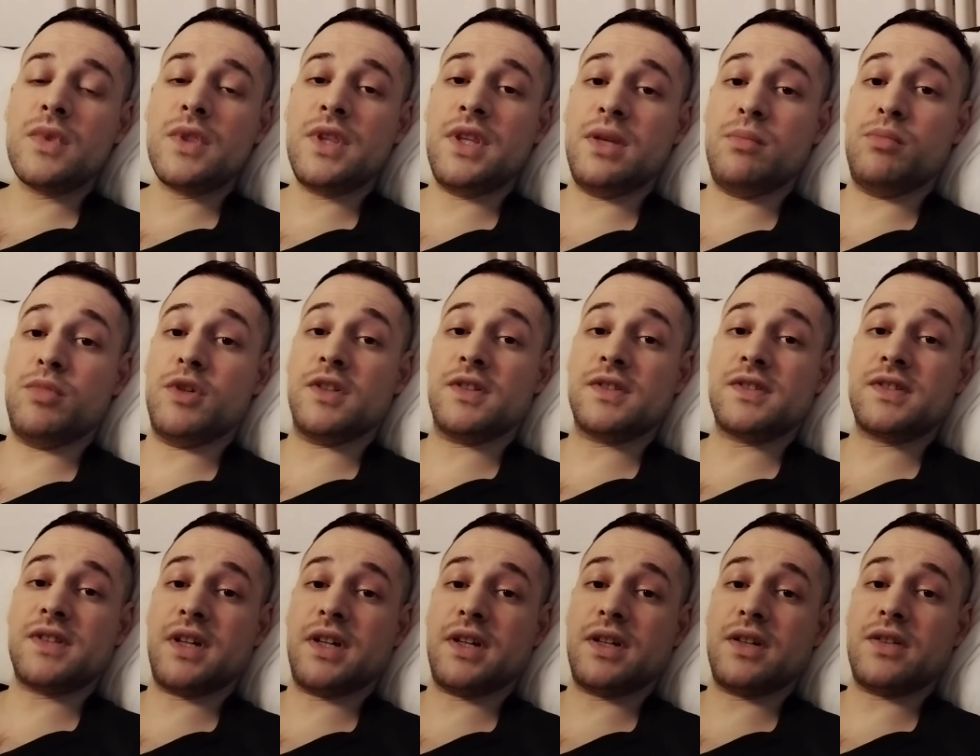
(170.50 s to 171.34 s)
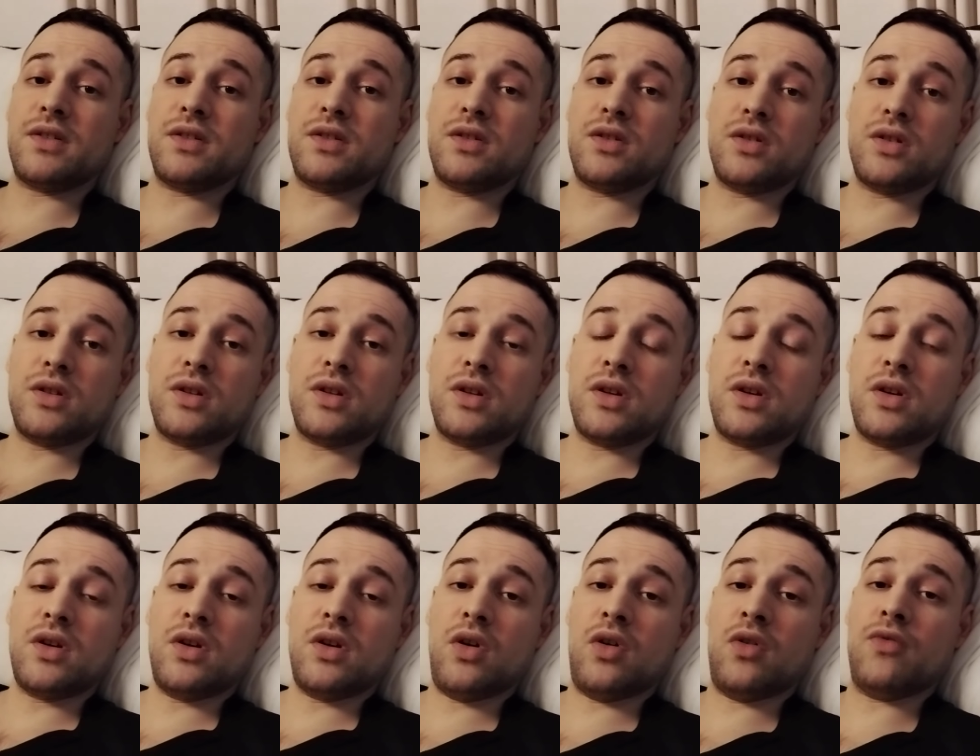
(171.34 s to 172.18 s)
Deep inside
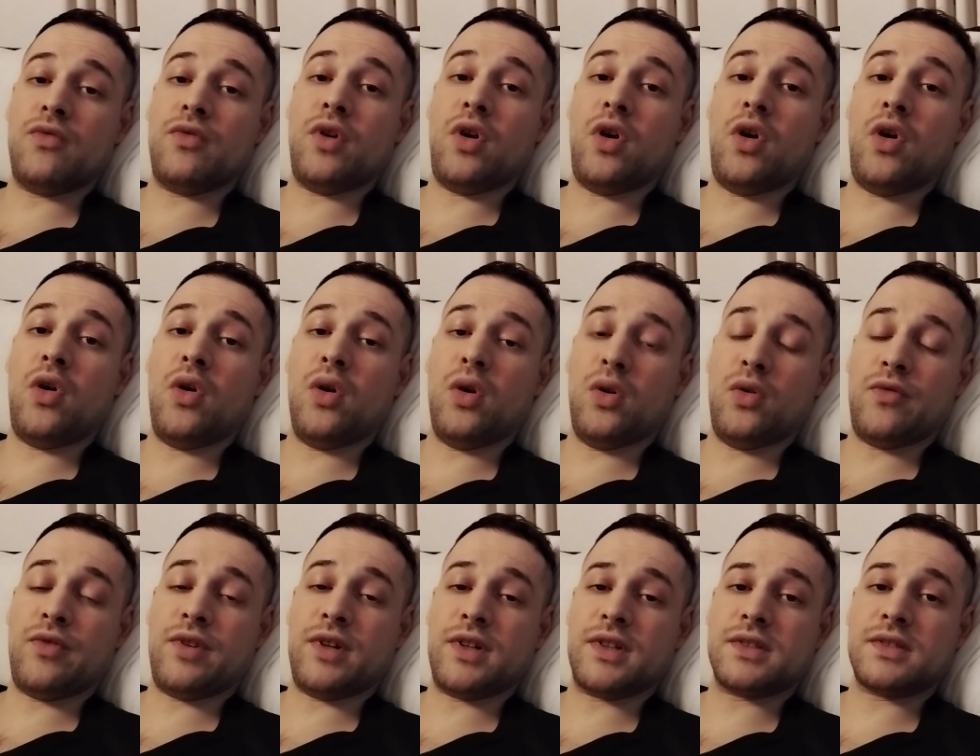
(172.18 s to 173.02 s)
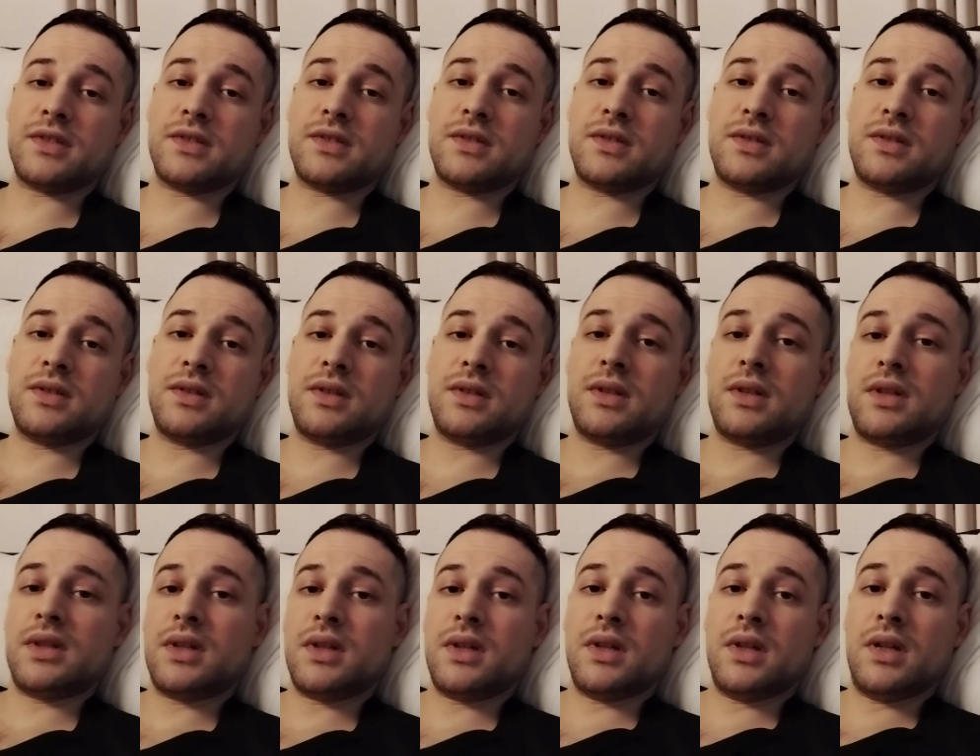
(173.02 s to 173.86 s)
of all of us,
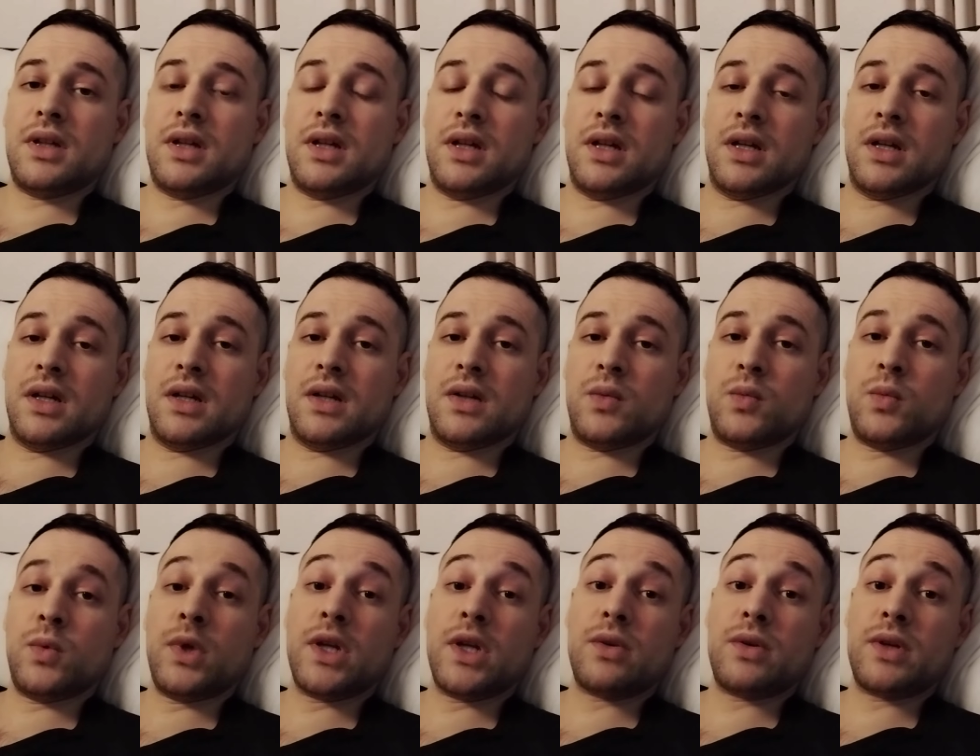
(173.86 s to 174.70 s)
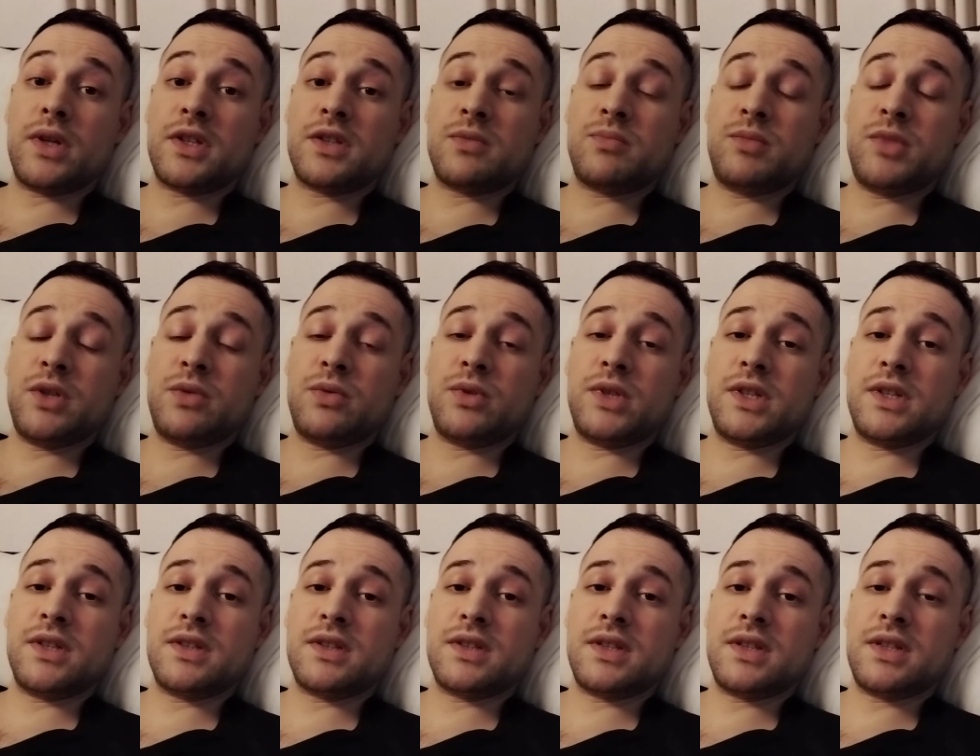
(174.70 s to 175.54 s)
and we are
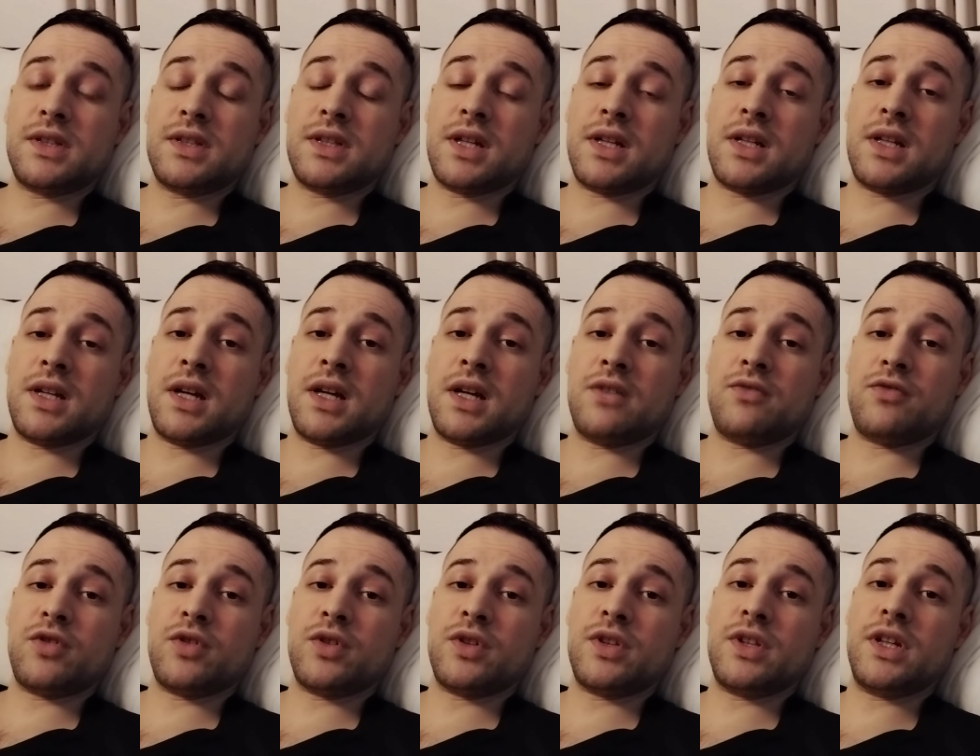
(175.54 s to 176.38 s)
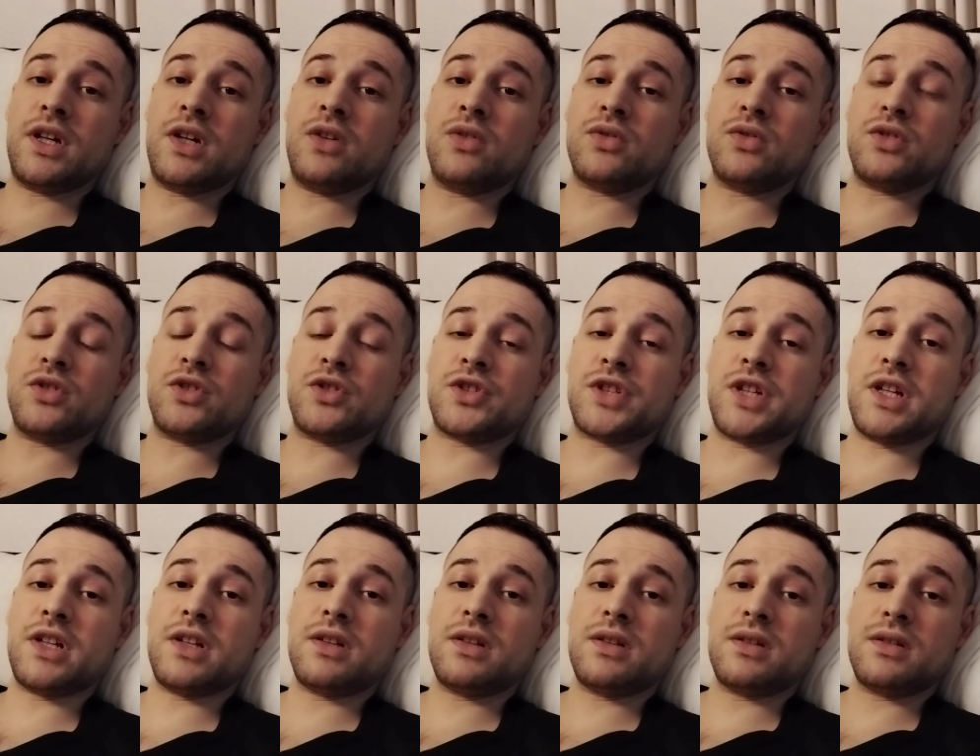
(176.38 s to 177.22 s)
experiencing that life on the outer
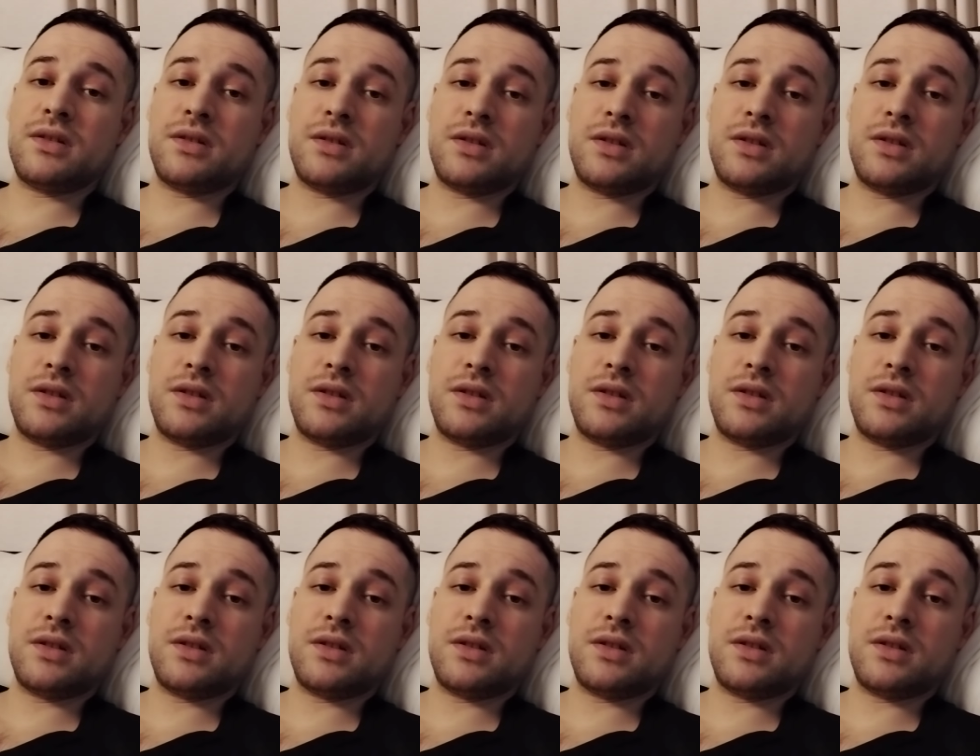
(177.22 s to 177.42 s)
shell,